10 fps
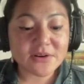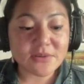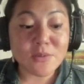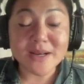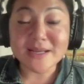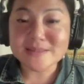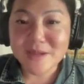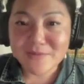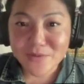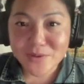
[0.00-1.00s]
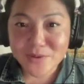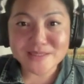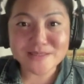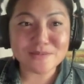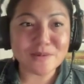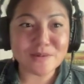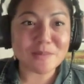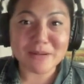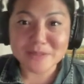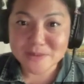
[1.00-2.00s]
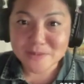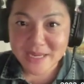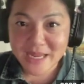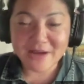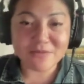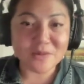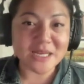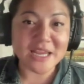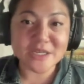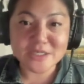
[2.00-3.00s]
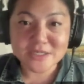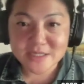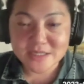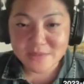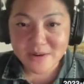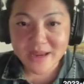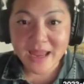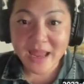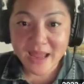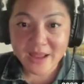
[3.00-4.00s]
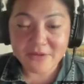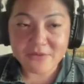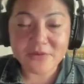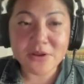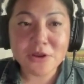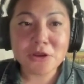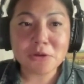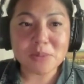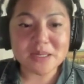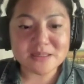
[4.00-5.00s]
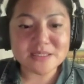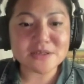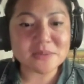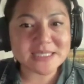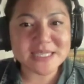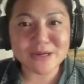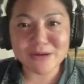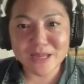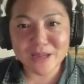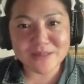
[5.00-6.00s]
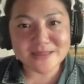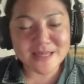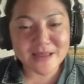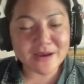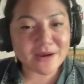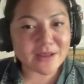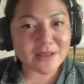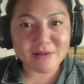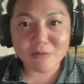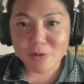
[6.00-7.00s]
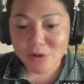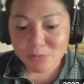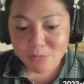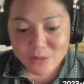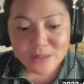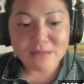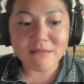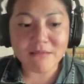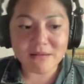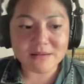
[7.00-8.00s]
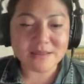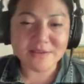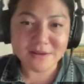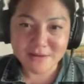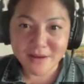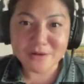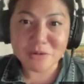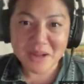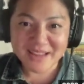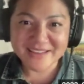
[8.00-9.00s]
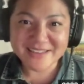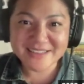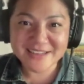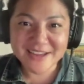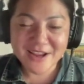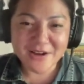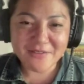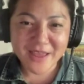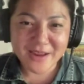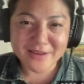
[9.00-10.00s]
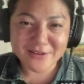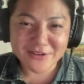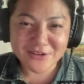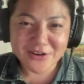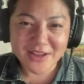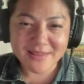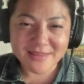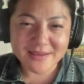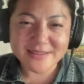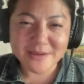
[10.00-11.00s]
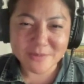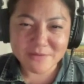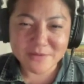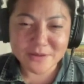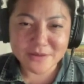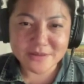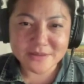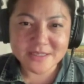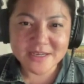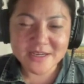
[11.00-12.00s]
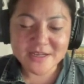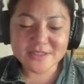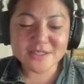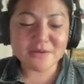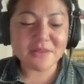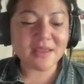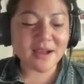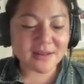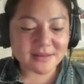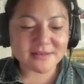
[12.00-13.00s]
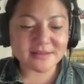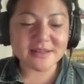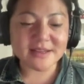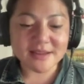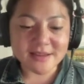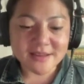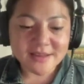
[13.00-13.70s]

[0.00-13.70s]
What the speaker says: what is my voice? What power do I have? What agency do I have? But until we interrogate what's there, I think we really are living on autopilot of that conditioning and things that we've learned. So the unlearning